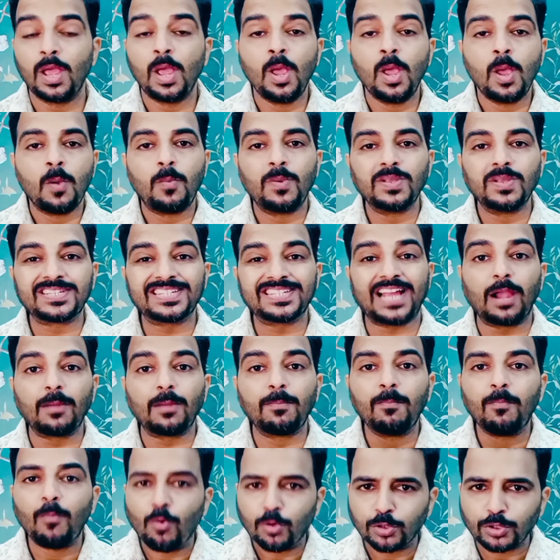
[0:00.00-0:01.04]
which are
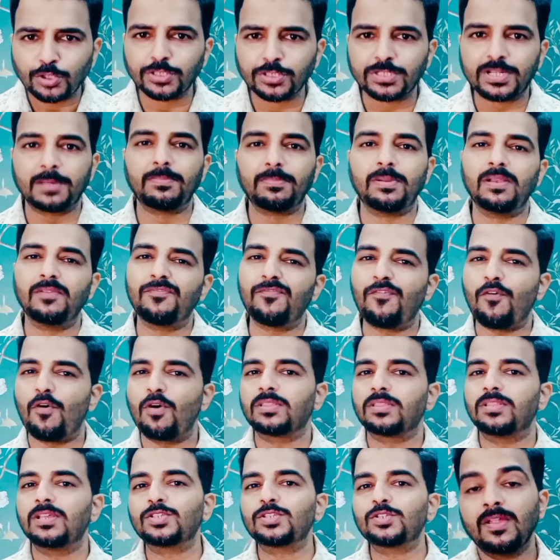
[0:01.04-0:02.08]
more suitable for
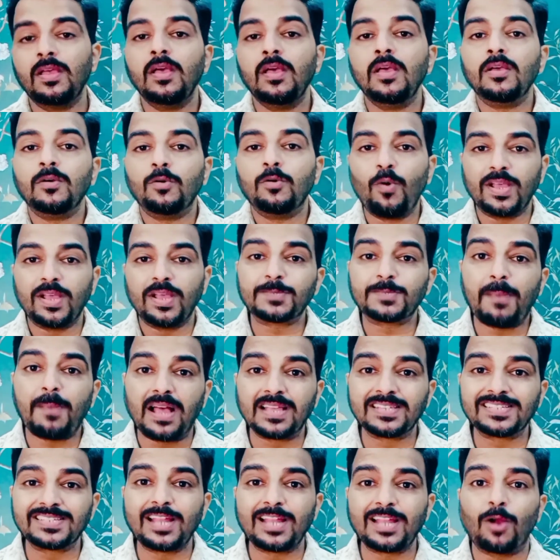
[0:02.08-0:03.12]
the student who has
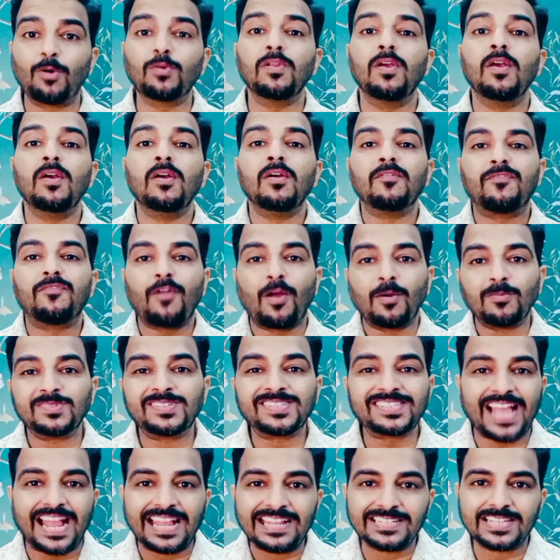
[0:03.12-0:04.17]
passed out from
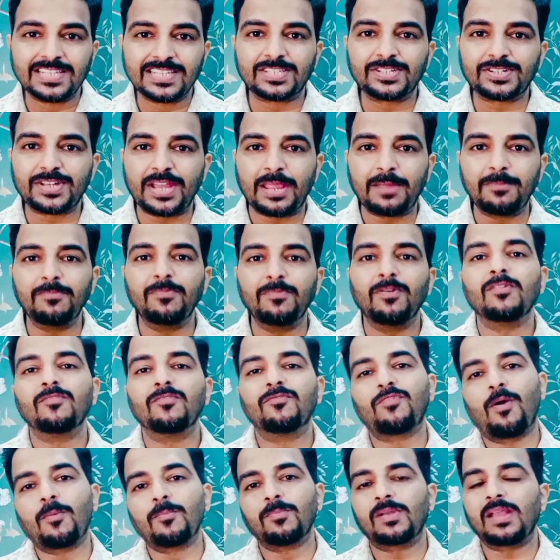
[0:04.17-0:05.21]
science stream
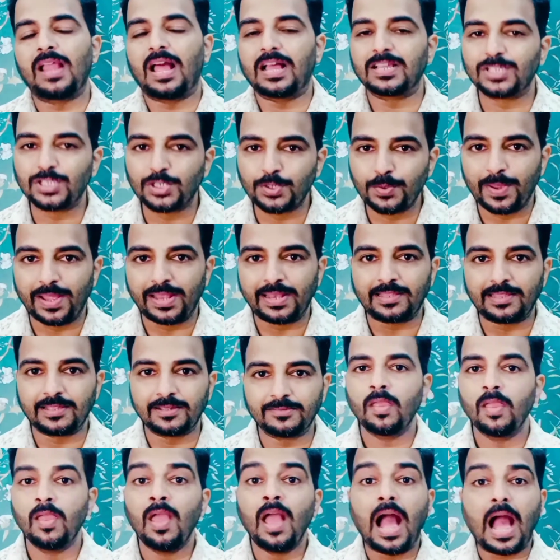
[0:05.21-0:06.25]
from class 12.
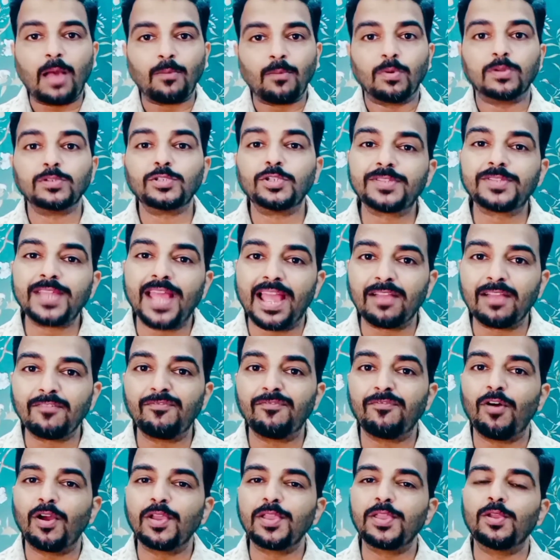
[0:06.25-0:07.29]
I want to thank
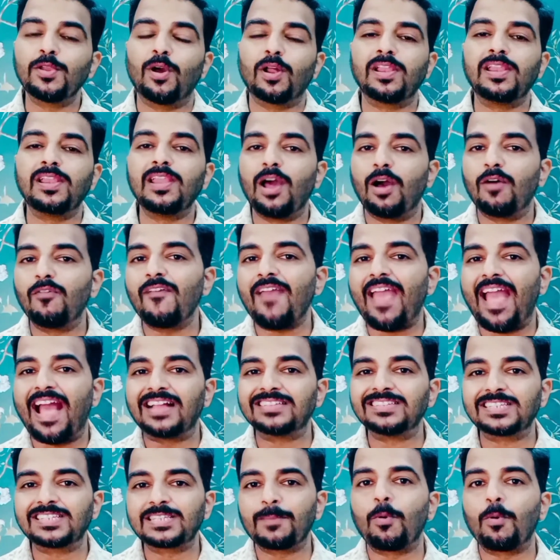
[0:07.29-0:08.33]
for your love
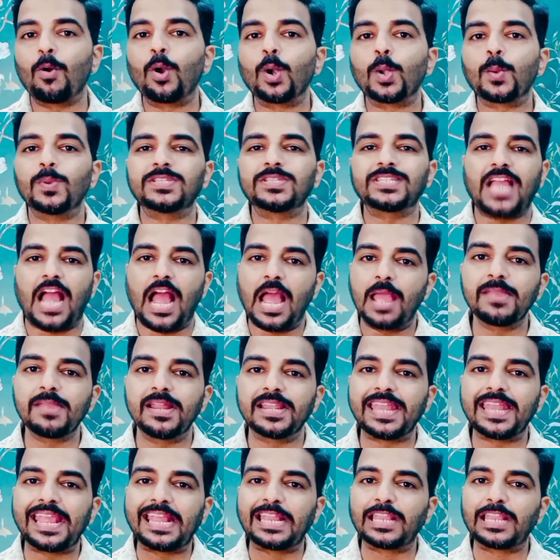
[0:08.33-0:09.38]
and support which I am getting in the